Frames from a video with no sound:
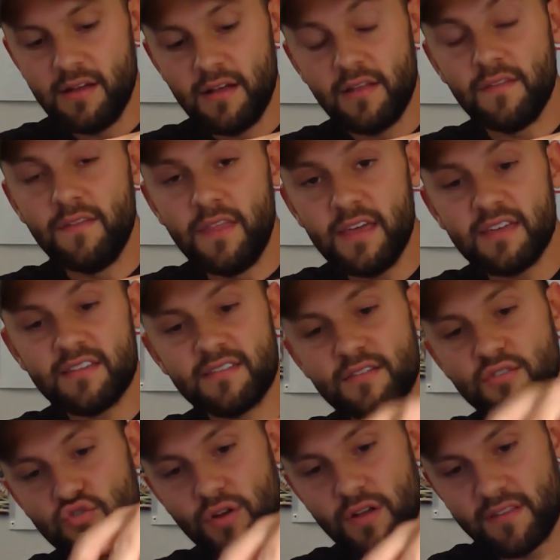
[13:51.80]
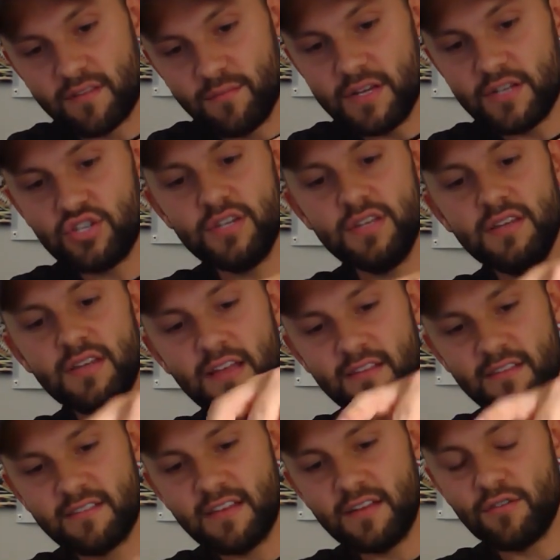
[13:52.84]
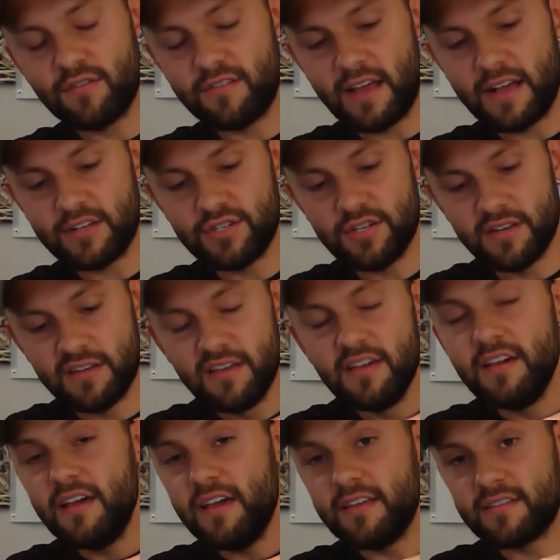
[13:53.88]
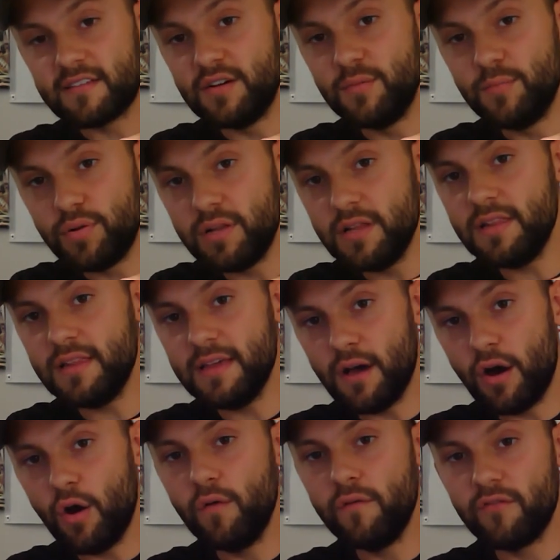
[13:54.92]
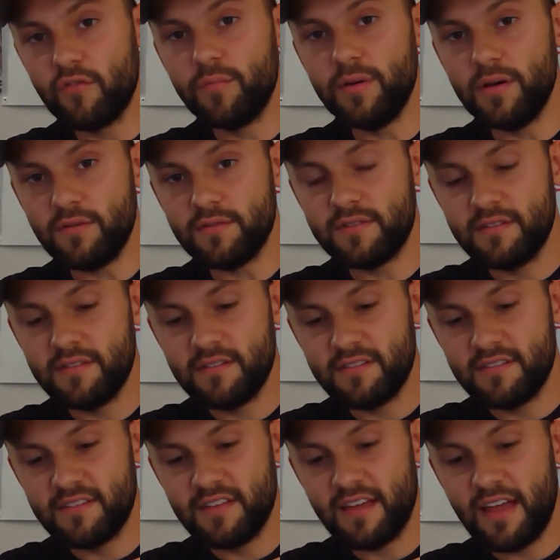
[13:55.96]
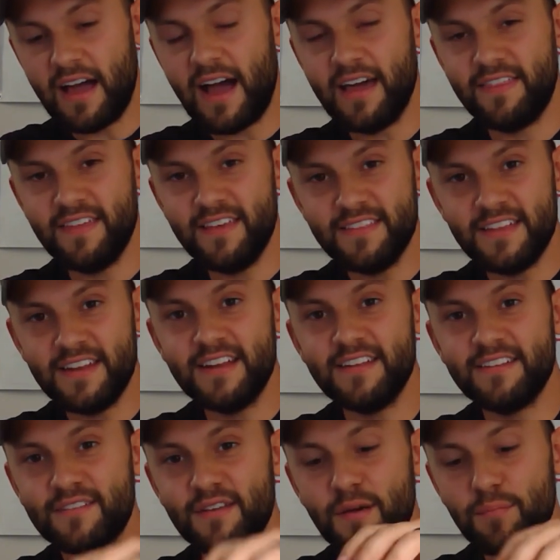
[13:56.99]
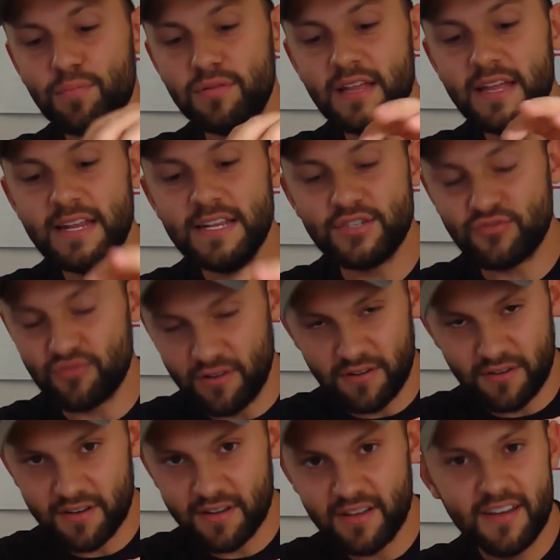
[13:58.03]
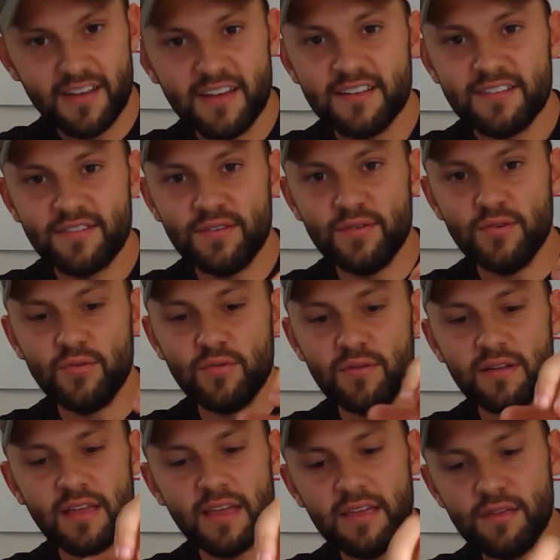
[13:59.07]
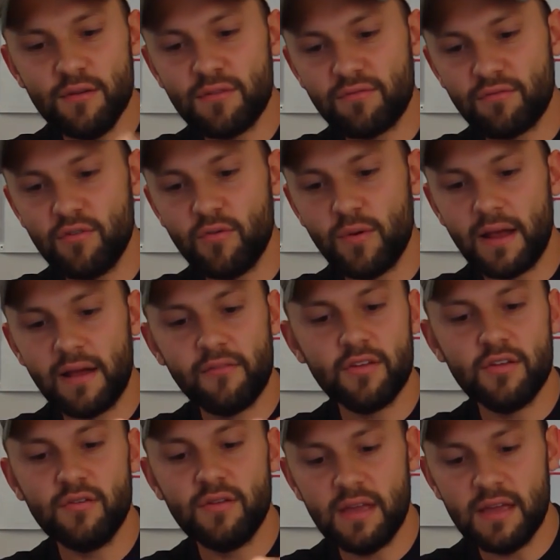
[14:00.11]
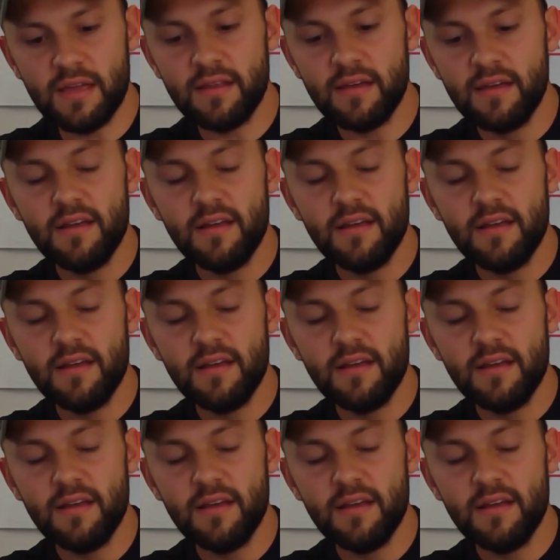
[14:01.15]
This transmission and center section is completely overbuilt. I think that it is plenty strong to get you through whatever you need.